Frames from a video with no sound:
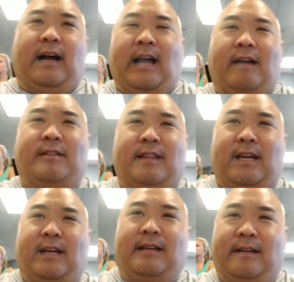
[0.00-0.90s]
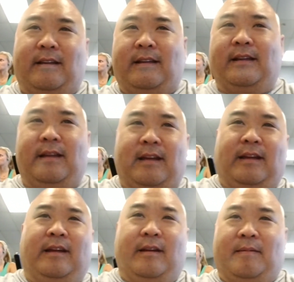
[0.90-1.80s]
I have to thank
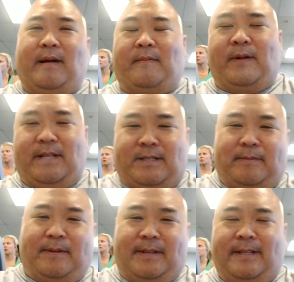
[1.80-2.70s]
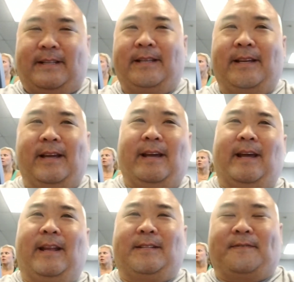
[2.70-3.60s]
my principal
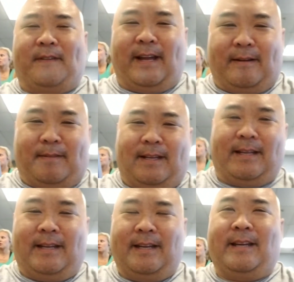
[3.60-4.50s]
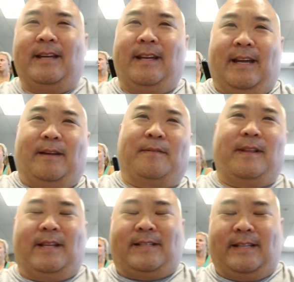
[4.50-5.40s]
and his family and one
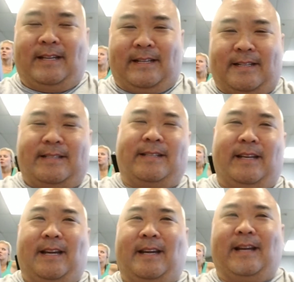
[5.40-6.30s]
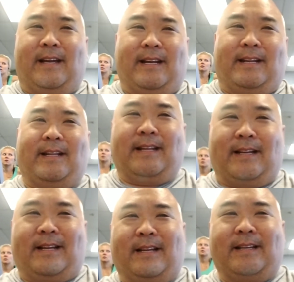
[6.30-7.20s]
of the deans and
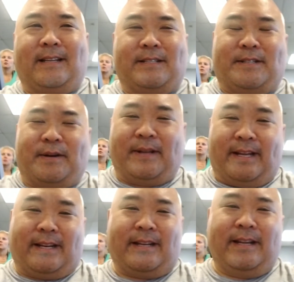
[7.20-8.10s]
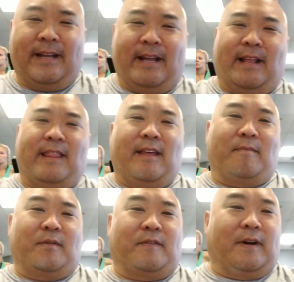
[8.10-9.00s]
the custodian they
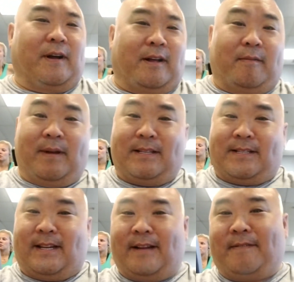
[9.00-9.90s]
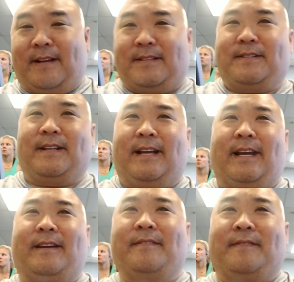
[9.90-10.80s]
moved all my stuff
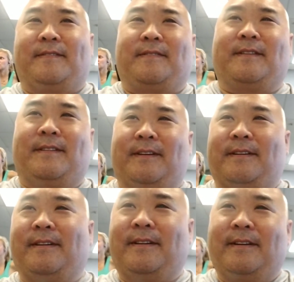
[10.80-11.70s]
yesterday to